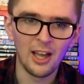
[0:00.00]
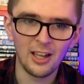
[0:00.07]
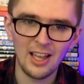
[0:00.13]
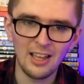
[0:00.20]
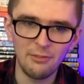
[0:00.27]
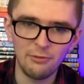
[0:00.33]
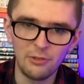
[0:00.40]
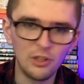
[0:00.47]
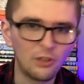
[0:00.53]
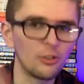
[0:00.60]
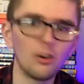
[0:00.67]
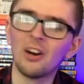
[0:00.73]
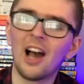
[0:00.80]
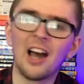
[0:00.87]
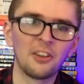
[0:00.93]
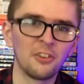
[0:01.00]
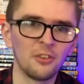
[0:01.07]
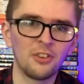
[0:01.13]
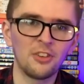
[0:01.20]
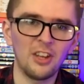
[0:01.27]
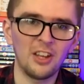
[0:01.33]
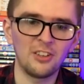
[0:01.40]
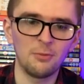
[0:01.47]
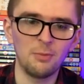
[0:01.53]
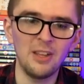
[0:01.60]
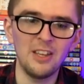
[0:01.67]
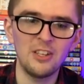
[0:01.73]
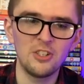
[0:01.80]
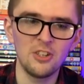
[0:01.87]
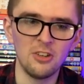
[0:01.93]
They've just got their hands on Detective
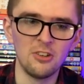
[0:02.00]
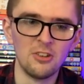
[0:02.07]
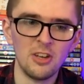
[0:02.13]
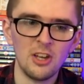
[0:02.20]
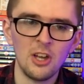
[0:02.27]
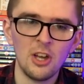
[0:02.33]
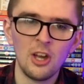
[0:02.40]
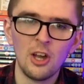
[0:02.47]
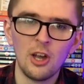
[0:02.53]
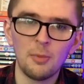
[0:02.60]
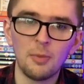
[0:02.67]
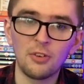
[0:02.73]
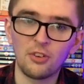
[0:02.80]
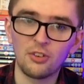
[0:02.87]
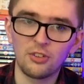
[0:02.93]
Pikachu. But to